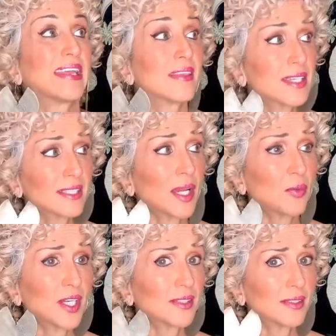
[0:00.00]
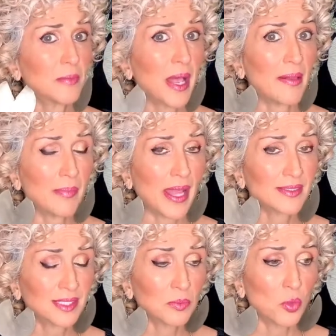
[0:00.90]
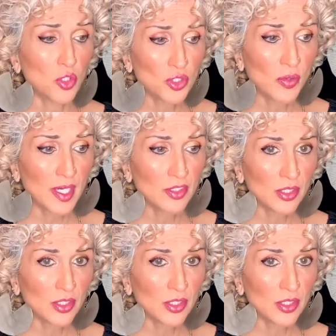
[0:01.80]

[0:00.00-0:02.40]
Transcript: This time when I did the balancing moisturizer,